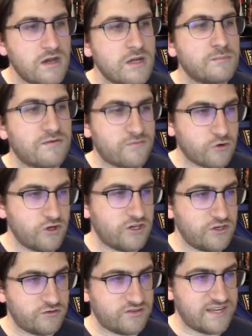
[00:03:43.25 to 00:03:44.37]
before you can
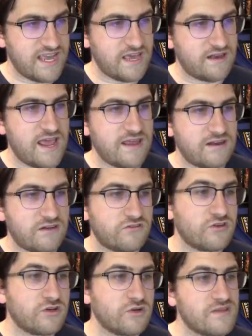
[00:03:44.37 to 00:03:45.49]
use it again, and
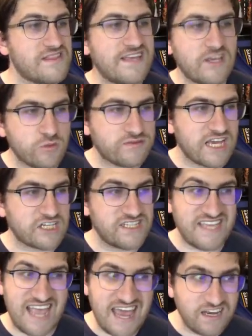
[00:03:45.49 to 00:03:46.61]
so this was actually
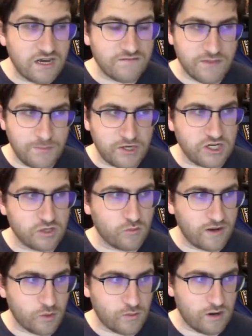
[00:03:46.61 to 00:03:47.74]
the end of the mission
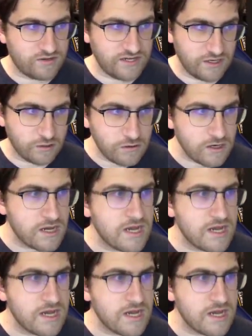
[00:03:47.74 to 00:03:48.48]
right around here,